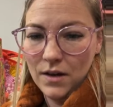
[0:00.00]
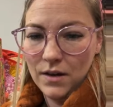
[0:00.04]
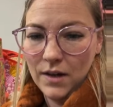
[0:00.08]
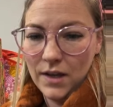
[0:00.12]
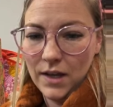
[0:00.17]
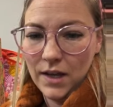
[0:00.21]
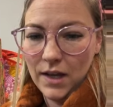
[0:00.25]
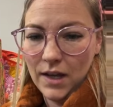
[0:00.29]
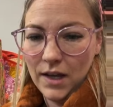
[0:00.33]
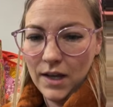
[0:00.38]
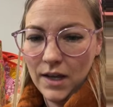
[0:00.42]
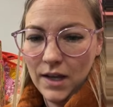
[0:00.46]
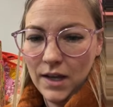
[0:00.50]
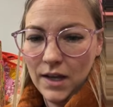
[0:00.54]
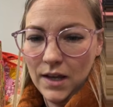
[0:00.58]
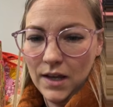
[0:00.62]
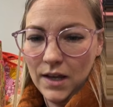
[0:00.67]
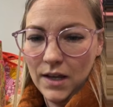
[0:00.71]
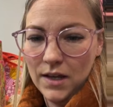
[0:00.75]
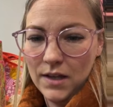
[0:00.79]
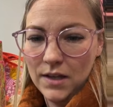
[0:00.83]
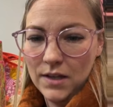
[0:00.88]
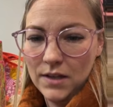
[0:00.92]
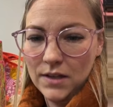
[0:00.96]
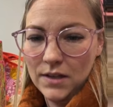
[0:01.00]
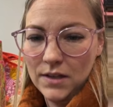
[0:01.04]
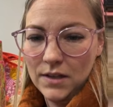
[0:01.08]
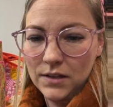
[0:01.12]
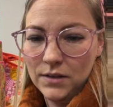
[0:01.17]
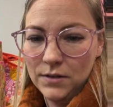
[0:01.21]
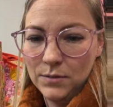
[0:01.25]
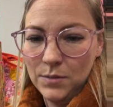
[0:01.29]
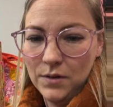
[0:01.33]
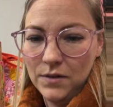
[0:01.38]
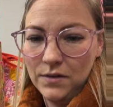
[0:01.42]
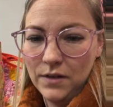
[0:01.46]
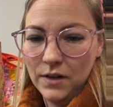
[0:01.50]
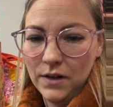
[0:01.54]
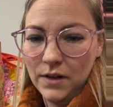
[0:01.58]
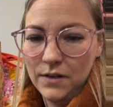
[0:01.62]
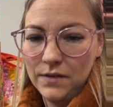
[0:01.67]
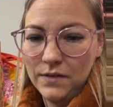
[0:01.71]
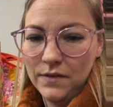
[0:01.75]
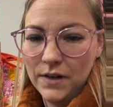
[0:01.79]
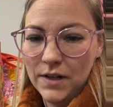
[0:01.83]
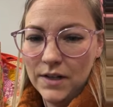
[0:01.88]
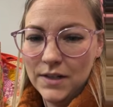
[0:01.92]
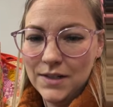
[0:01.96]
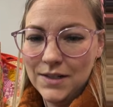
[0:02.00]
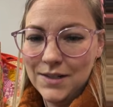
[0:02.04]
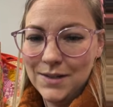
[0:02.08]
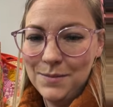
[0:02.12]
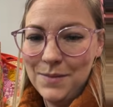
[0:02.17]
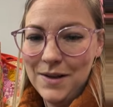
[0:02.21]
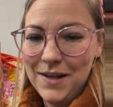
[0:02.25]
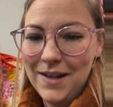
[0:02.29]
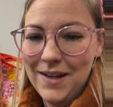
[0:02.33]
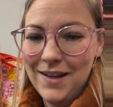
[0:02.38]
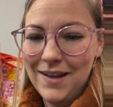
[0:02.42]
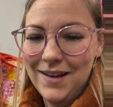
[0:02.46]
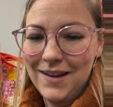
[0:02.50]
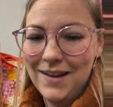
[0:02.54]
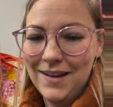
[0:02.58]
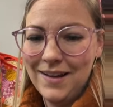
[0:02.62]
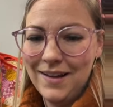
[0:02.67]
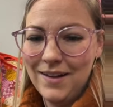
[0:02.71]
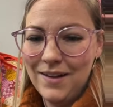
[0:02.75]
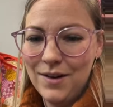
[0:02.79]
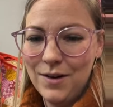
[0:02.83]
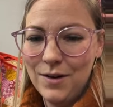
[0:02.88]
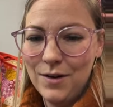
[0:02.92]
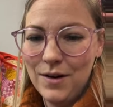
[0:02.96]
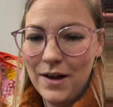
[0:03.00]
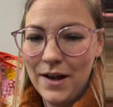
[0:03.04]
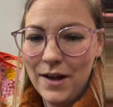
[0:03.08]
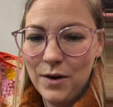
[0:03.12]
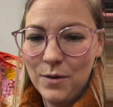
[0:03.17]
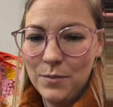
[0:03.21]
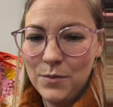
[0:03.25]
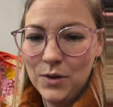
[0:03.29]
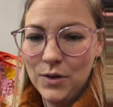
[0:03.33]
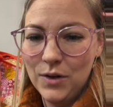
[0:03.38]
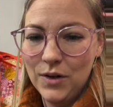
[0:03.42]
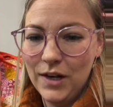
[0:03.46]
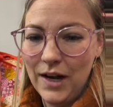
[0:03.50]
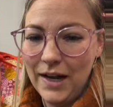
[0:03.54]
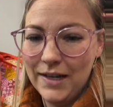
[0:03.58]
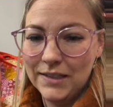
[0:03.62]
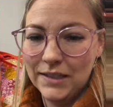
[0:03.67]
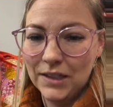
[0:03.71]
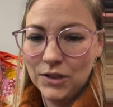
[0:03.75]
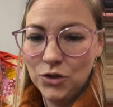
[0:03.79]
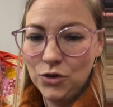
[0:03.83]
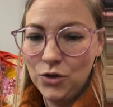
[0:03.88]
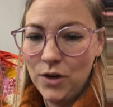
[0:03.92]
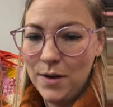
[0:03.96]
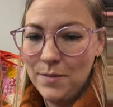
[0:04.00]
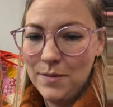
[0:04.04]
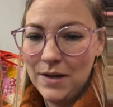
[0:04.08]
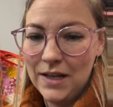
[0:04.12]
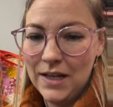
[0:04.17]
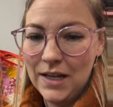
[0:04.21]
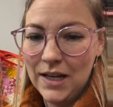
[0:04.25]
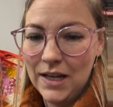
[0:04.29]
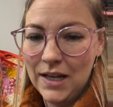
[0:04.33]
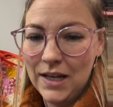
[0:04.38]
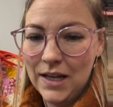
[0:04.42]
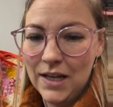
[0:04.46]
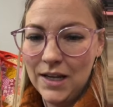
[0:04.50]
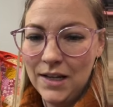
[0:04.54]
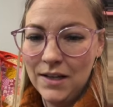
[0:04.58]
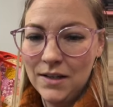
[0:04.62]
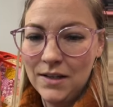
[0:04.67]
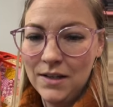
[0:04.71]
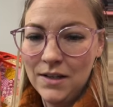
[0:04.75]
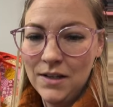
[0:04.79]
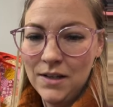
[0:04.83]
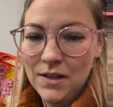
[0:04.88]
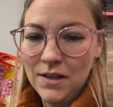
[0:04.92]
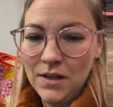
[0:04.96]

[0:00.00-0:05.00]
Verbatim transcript: Okay, this will be very fun to make. Oh, I hope you guys enjoy making it.